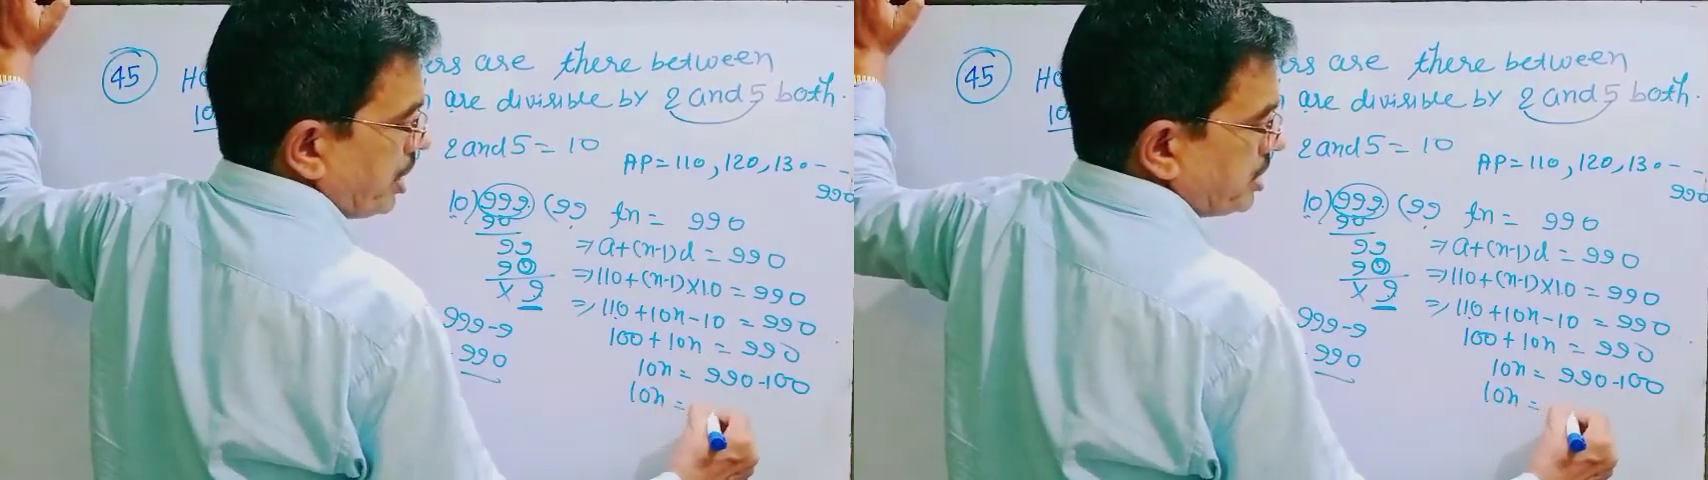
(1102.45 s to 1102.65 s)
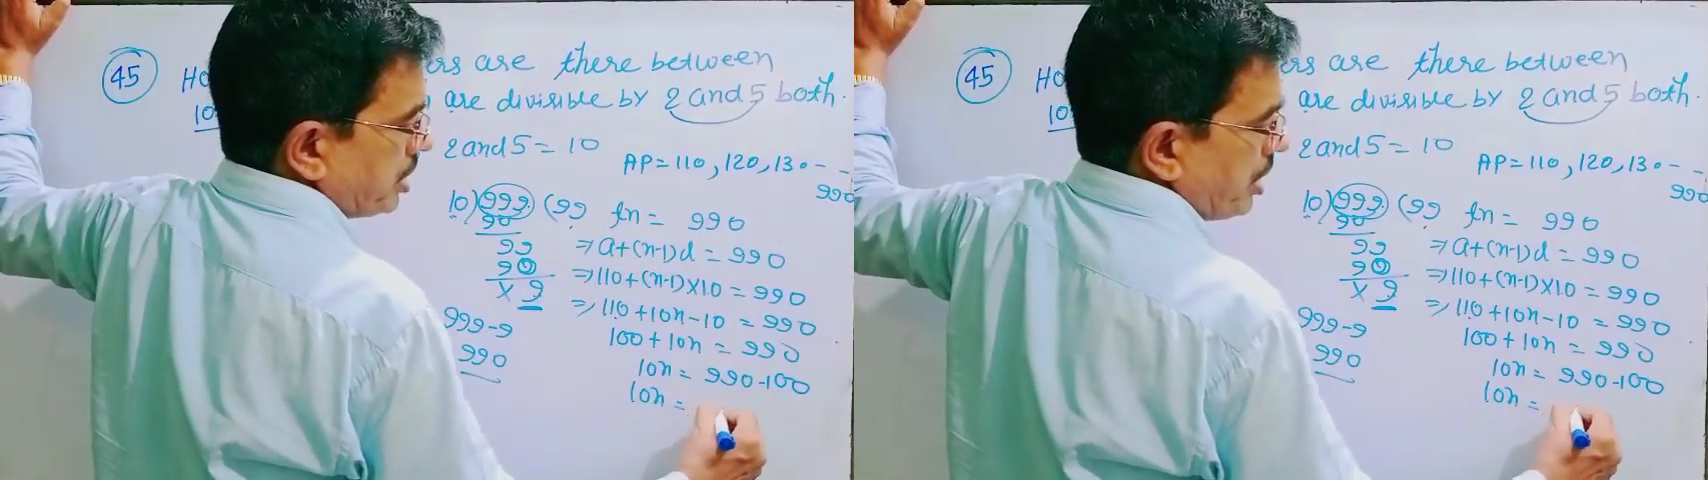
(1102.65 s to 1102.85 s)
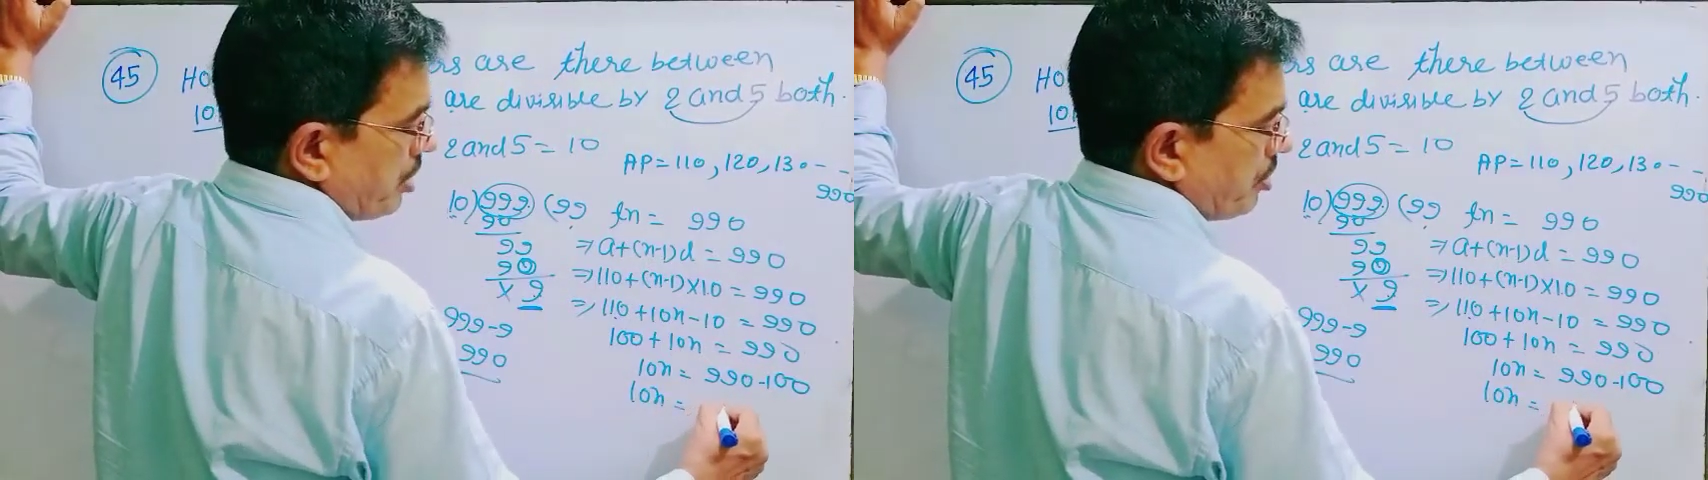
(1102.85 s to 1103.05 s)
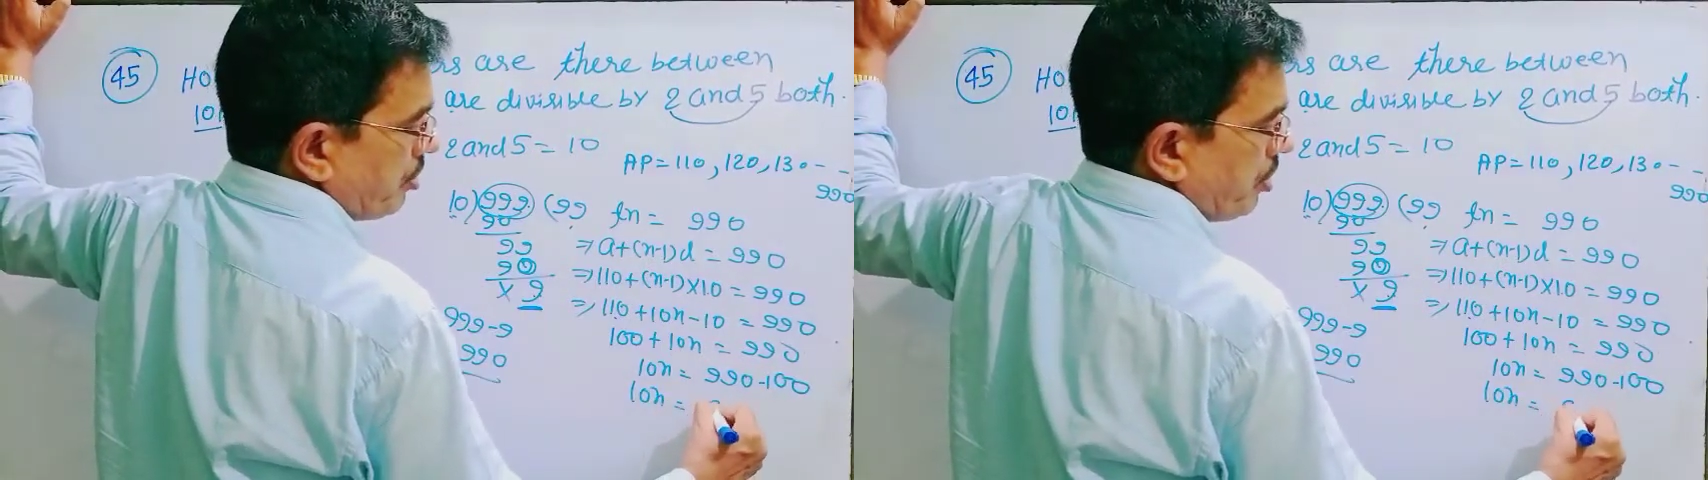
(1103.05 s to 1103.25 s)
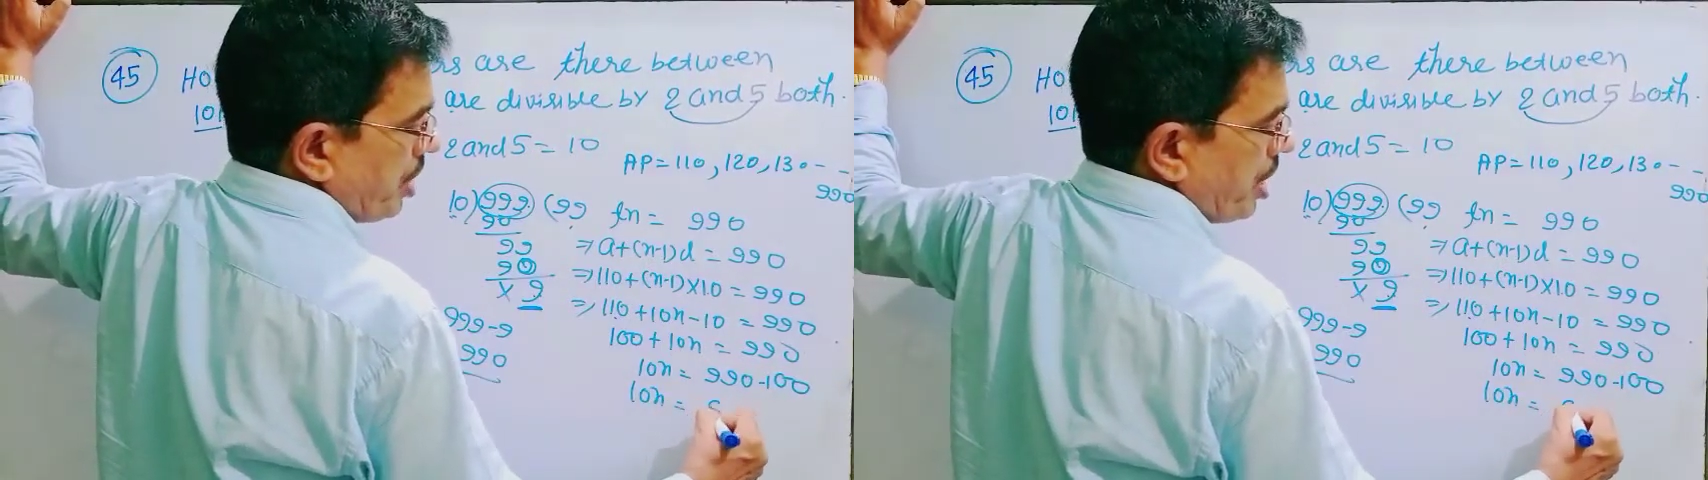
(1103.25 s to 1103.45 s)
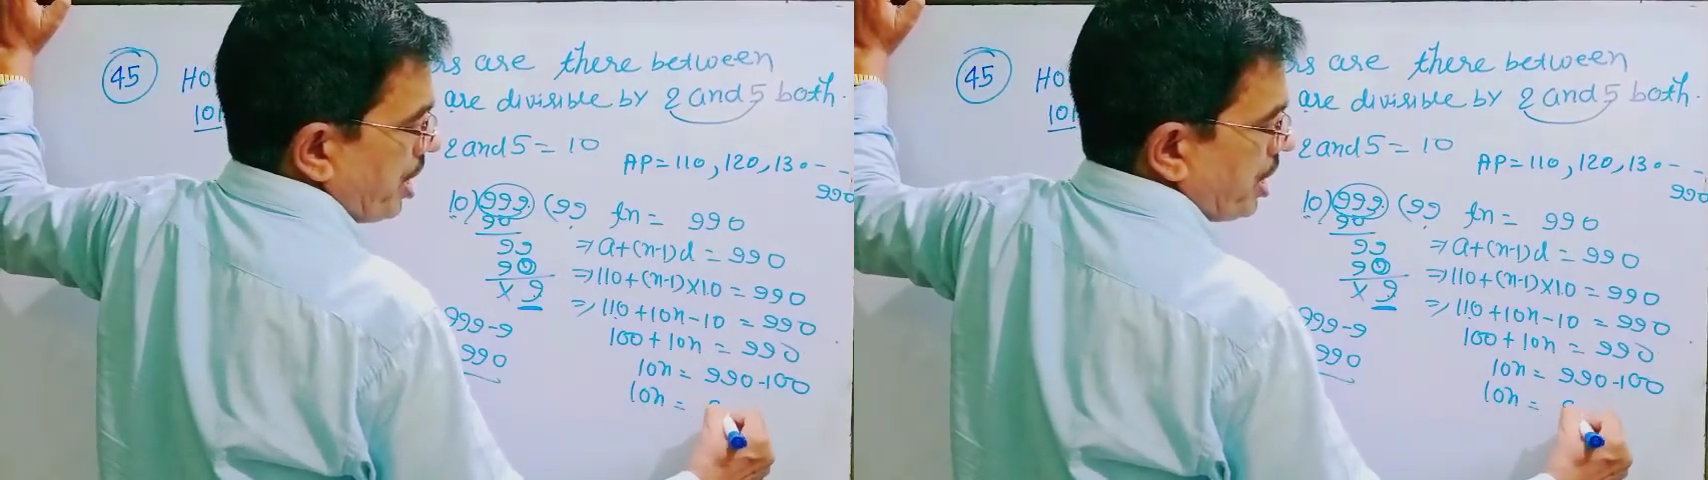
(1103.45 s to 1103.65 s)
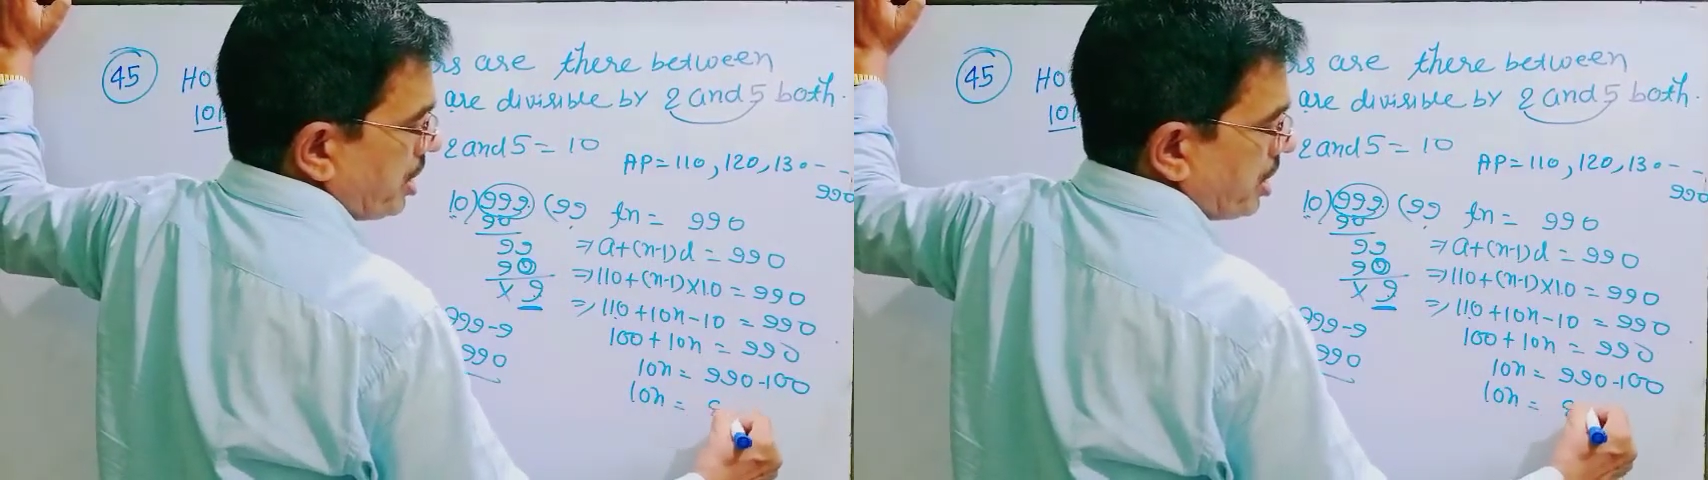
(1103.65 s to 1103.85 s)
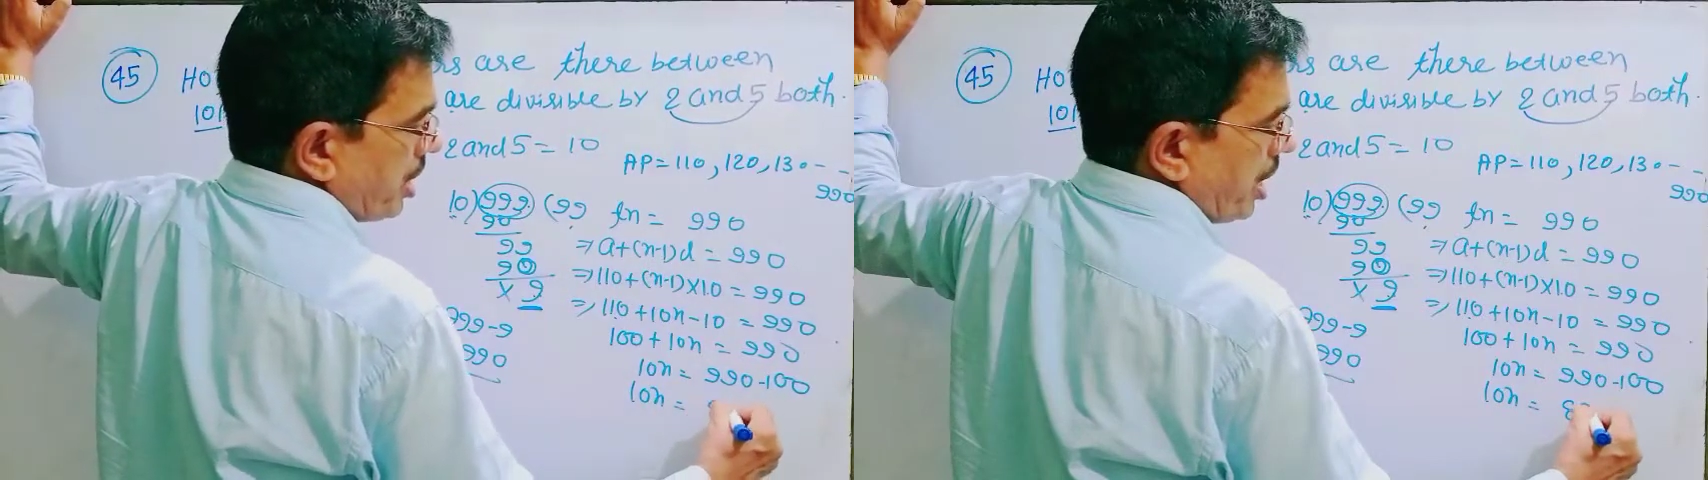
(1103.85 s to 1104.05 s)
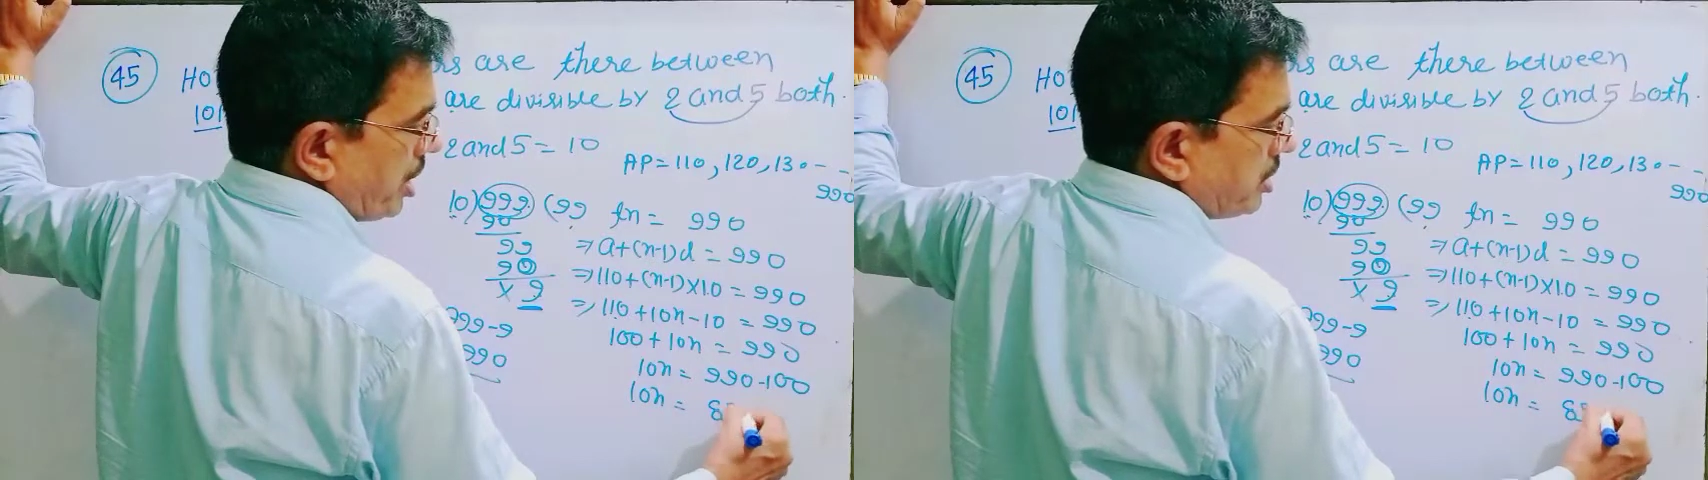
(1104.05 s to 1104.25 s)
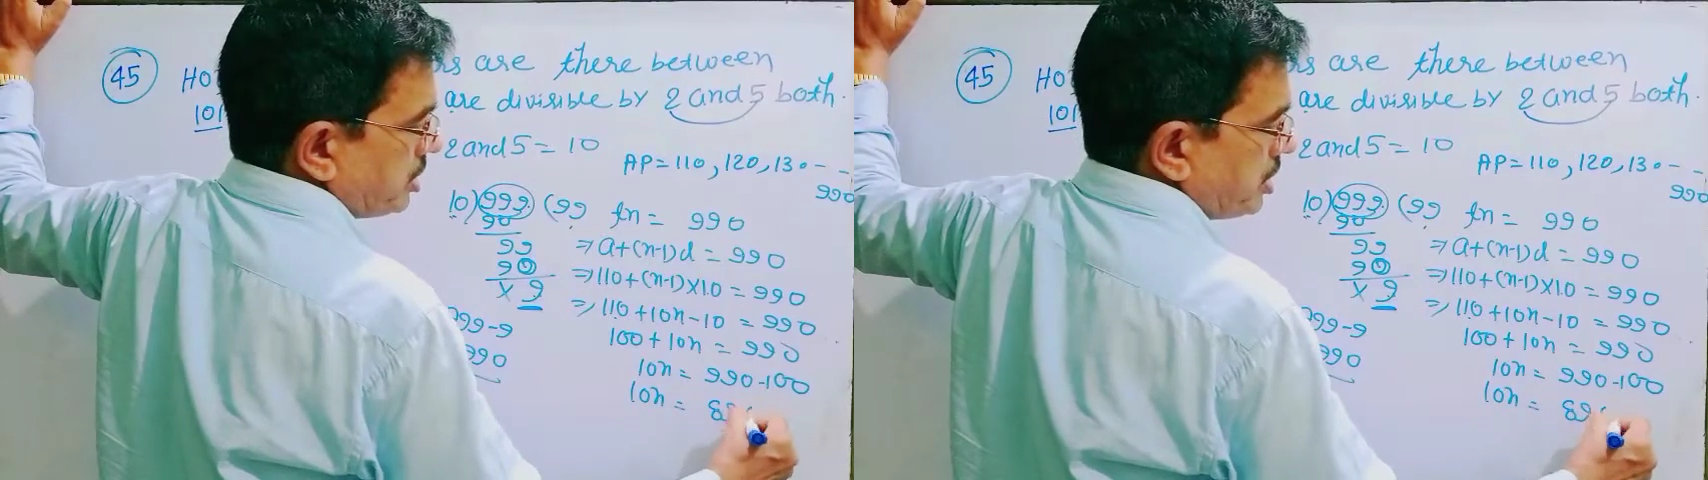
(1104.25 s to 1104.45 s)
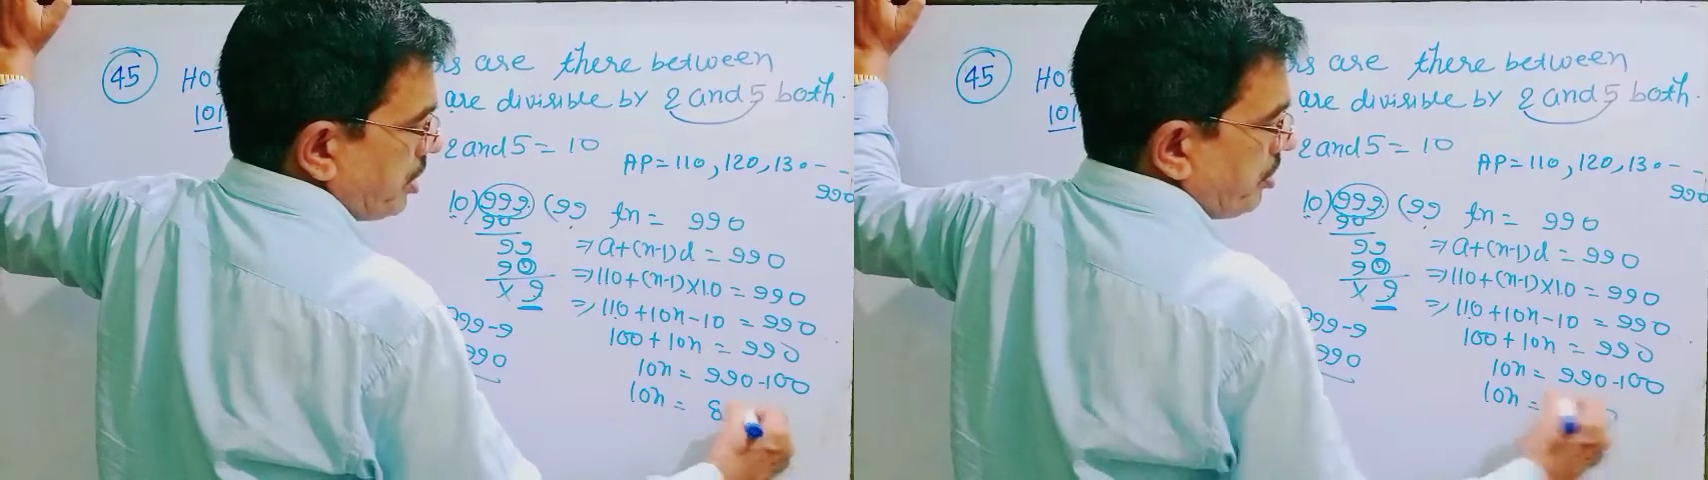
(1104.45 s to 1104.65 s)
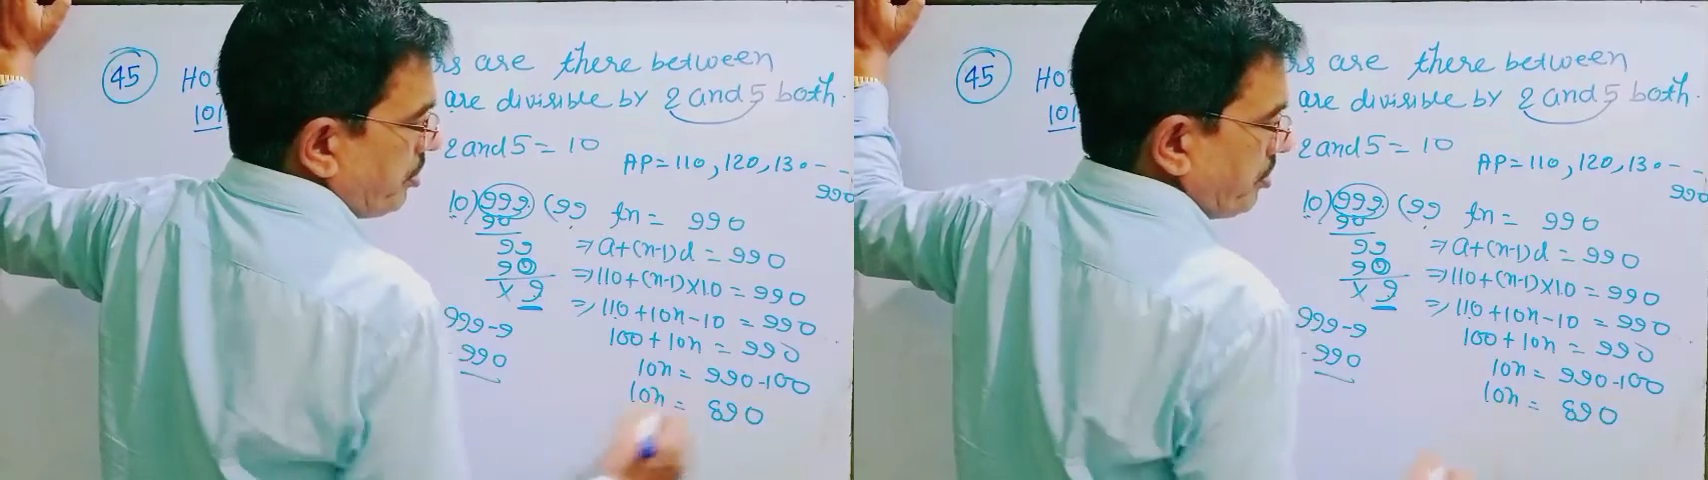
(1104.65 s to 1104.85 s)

is equal to 890.